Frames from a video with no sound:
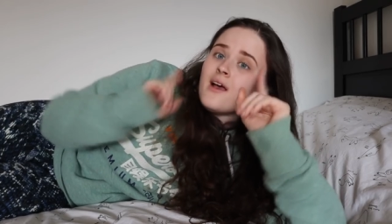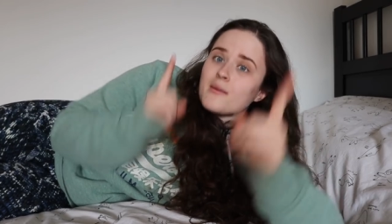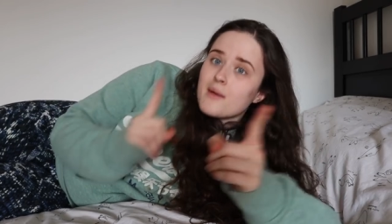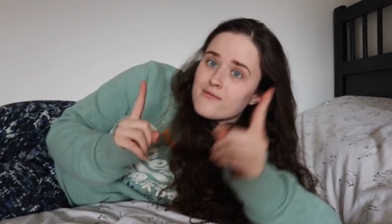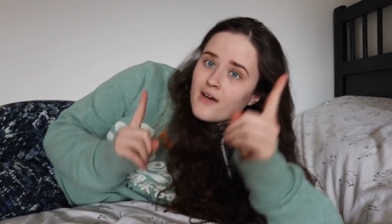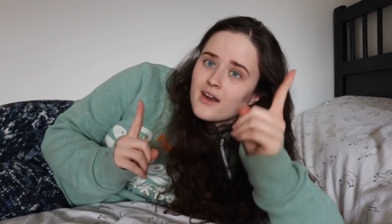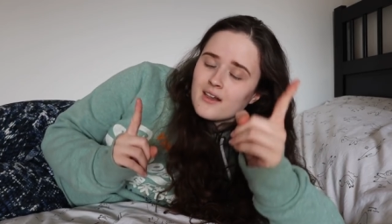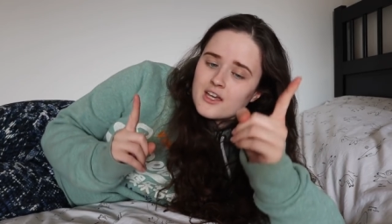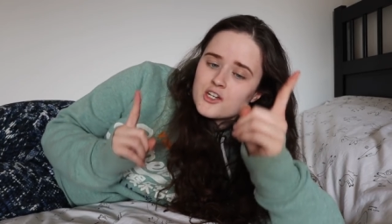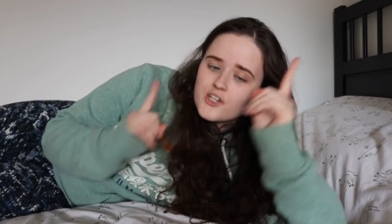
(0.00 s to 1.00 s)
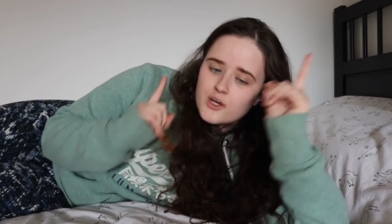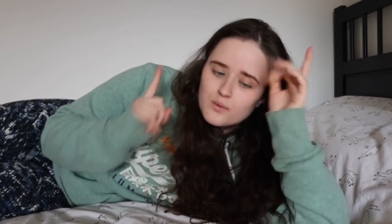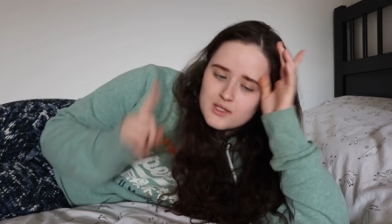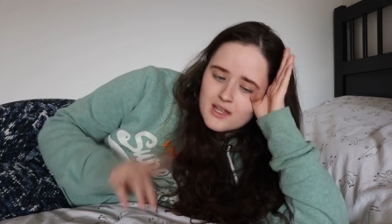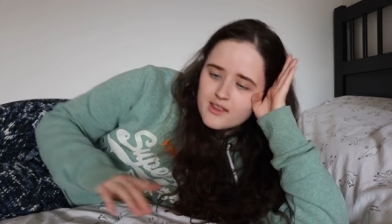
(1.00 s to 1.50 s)
My final issue
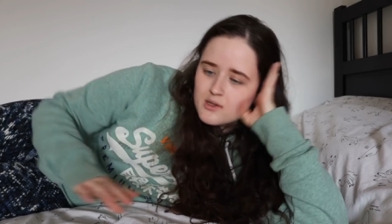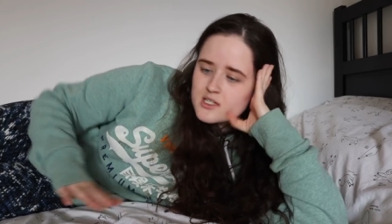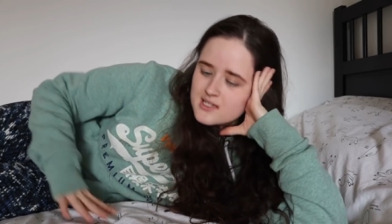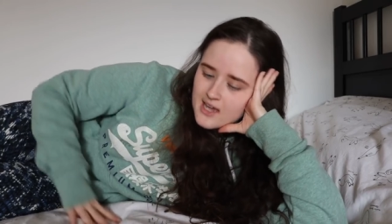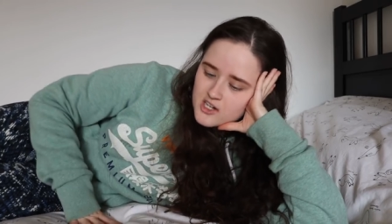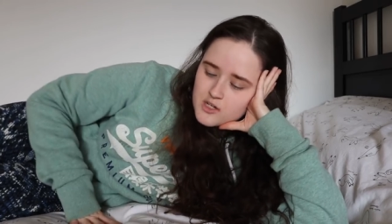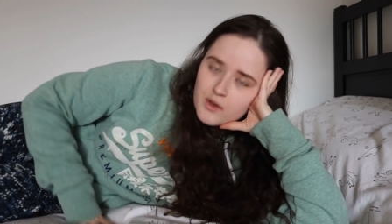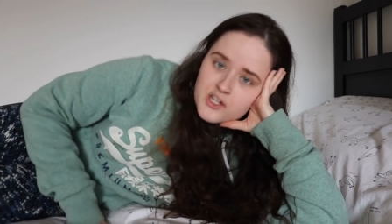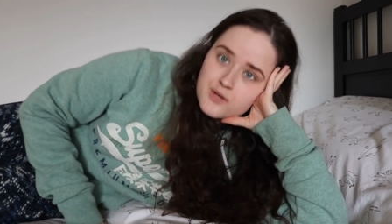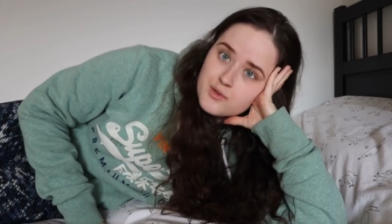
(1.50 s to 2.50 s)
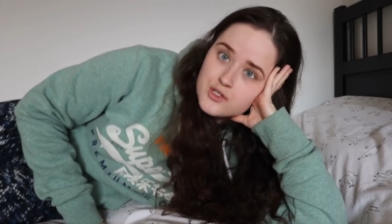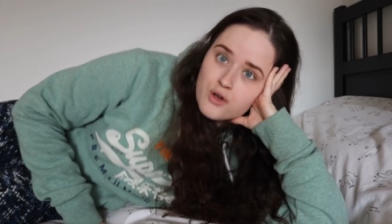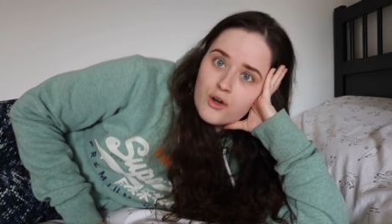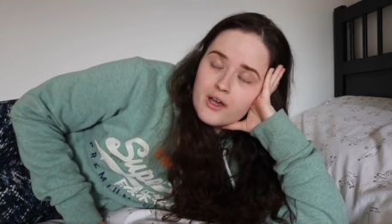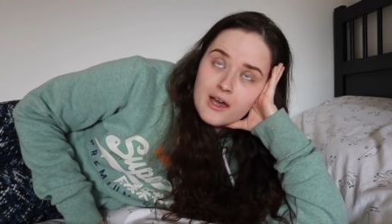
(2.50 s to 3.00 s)
was that there was a section where she was
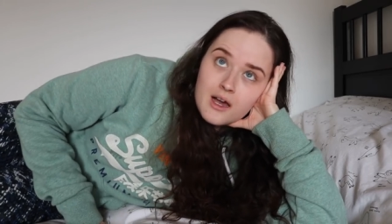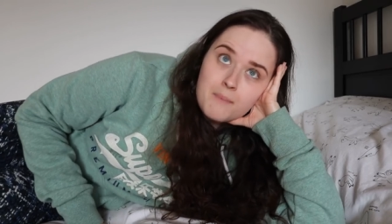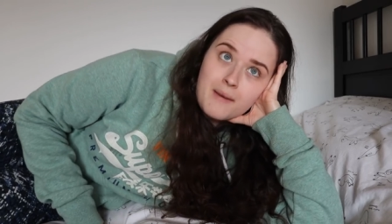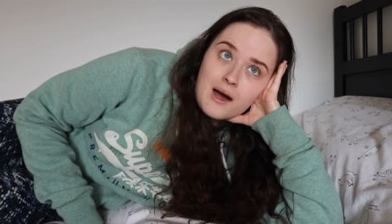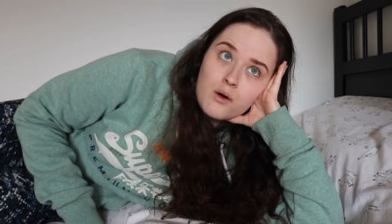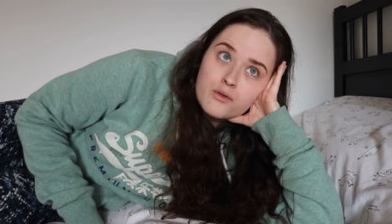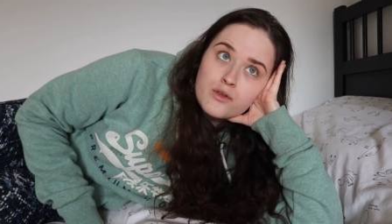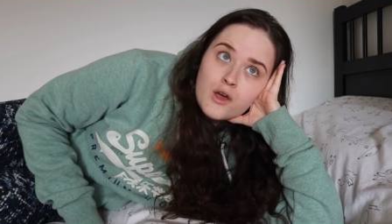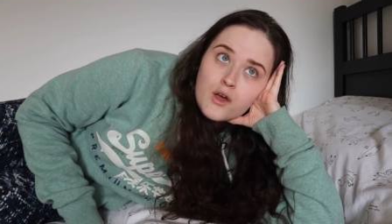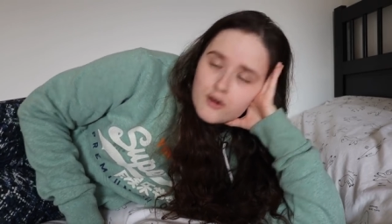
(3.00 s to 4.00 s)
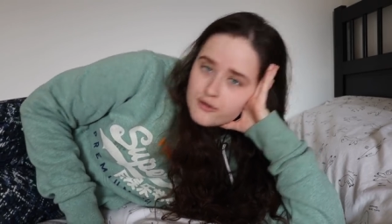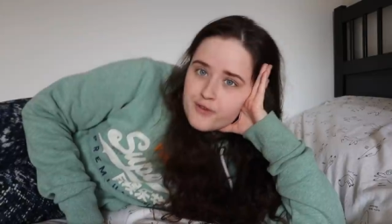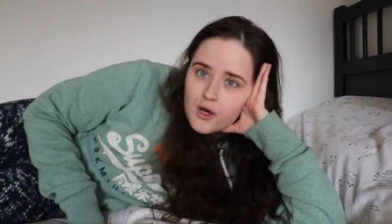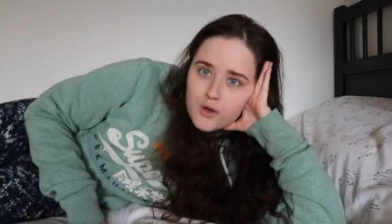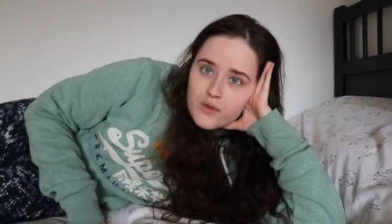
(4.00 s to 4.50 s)
talking about
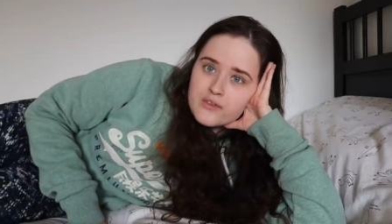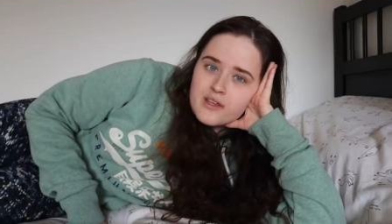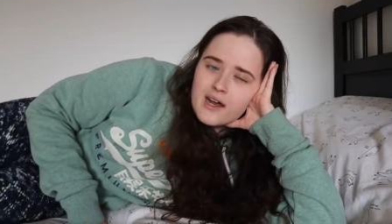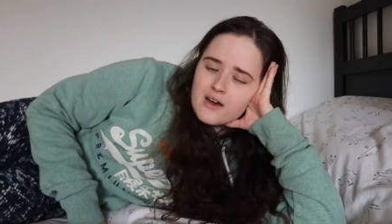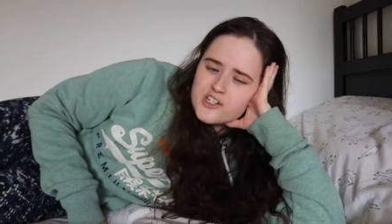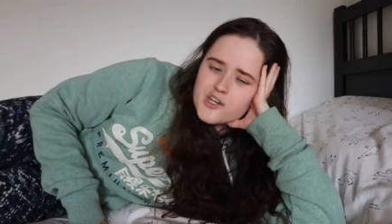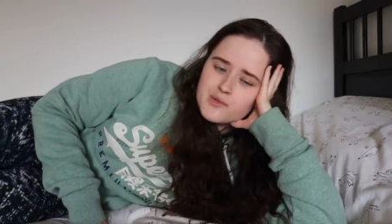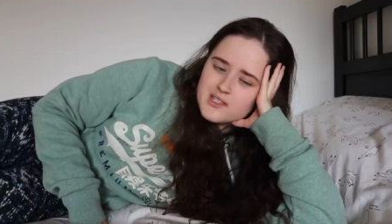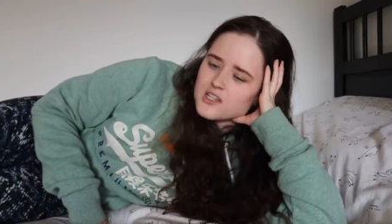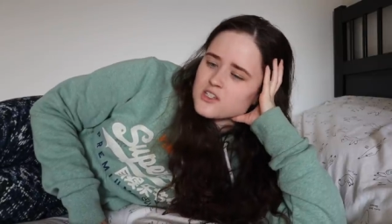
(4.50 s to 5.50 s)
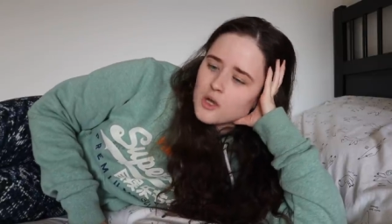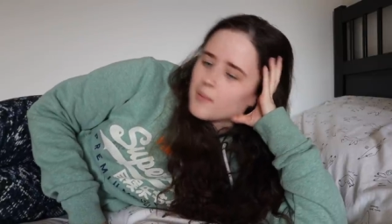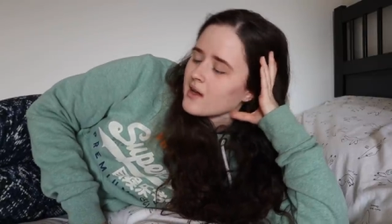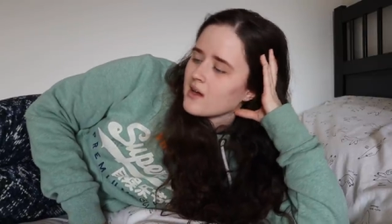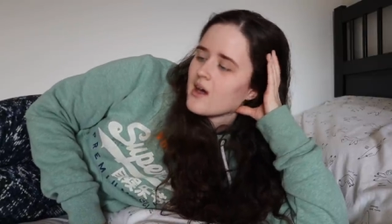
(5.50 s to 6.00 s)
phones and how she was like
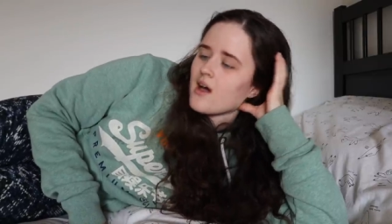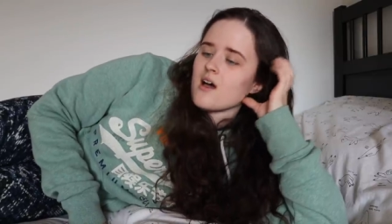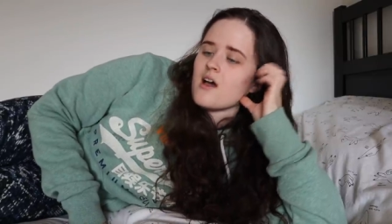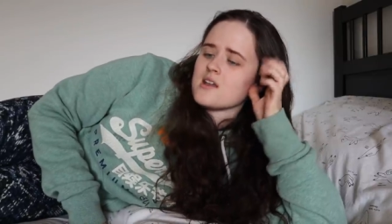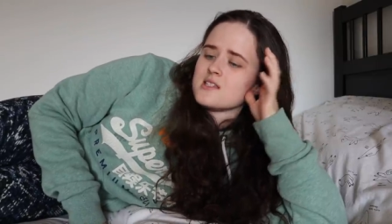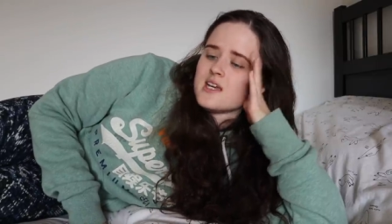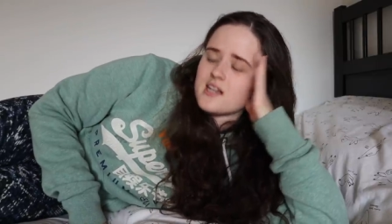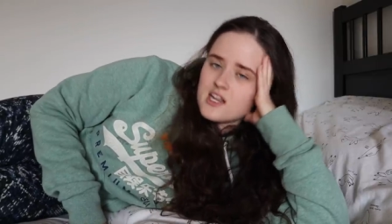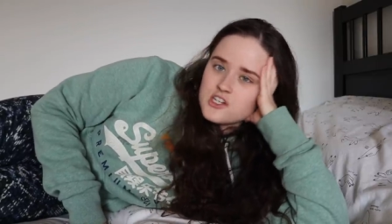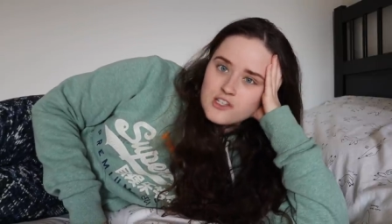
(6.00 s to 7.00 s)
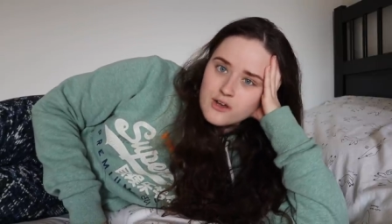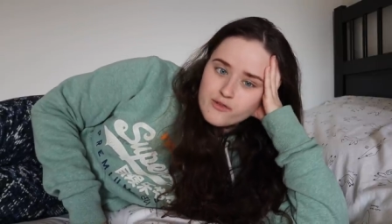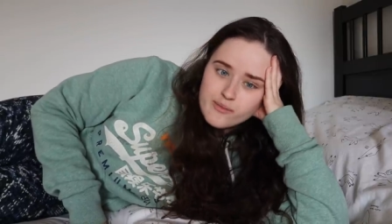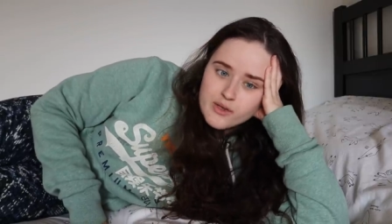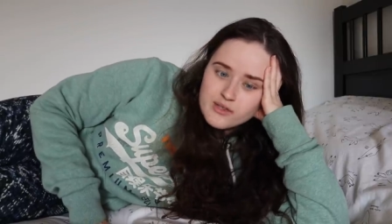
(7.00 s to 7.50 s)
stopping her teenage son
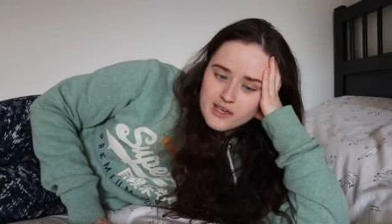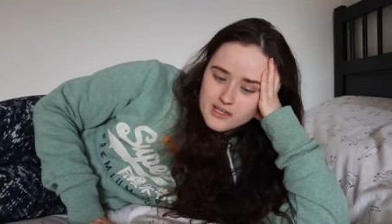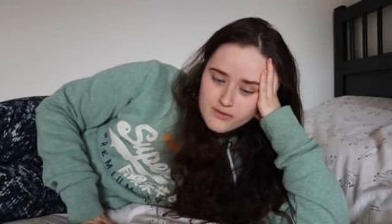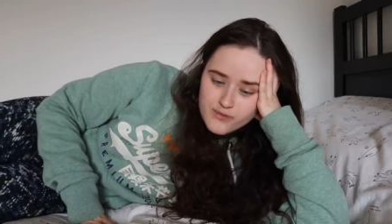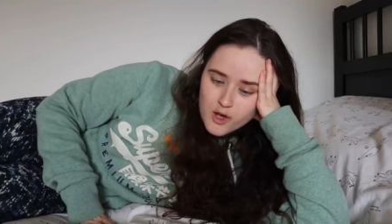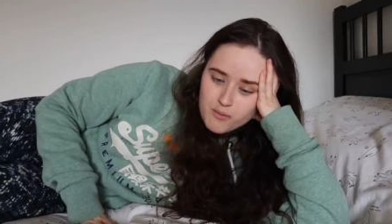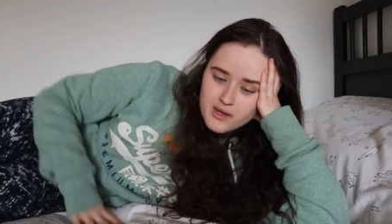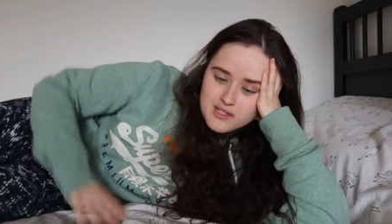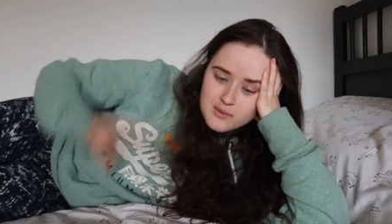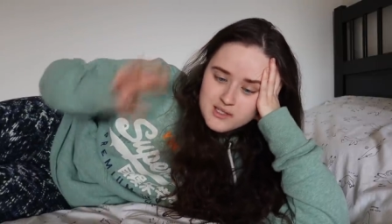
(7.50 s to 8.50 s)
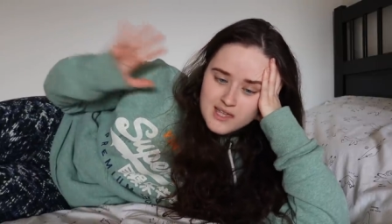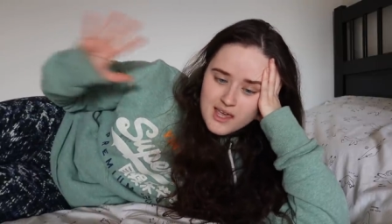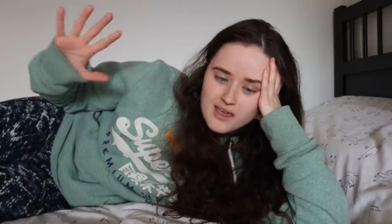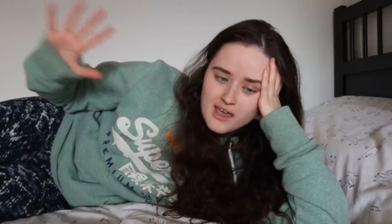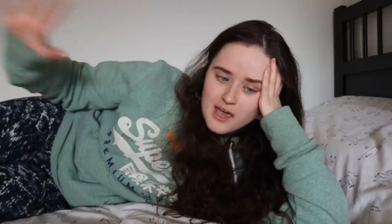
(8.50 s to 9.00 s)
from using his phone because it was
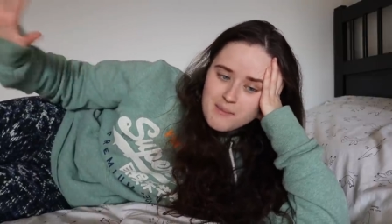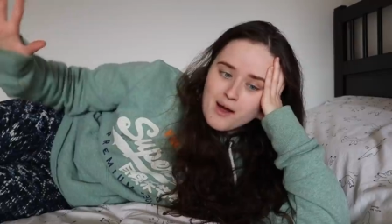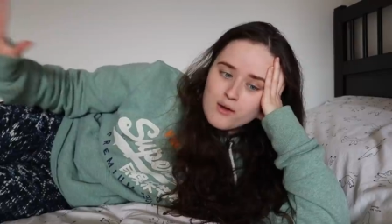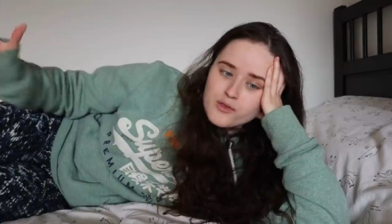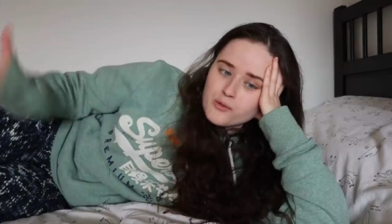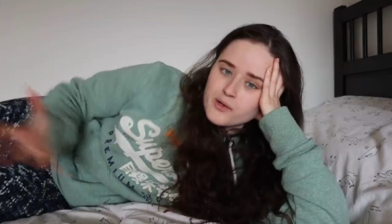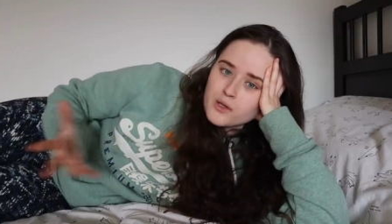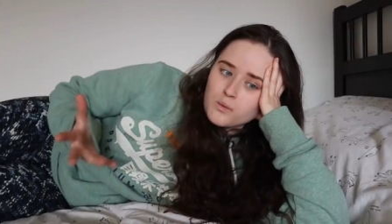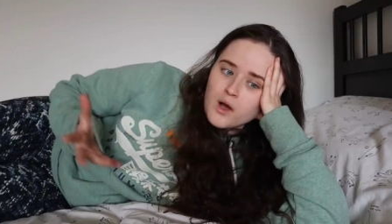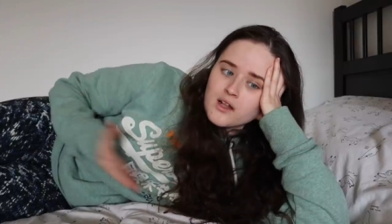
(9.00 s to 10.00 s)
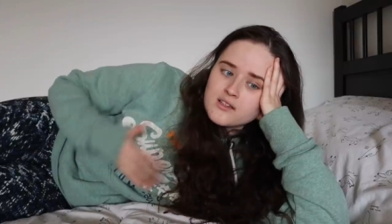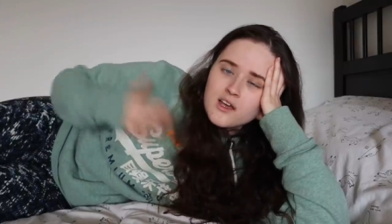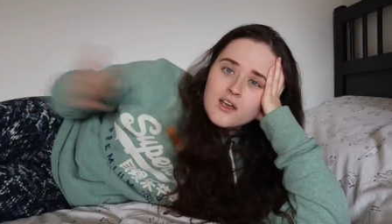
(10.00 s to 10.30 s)
taking him out of the real world.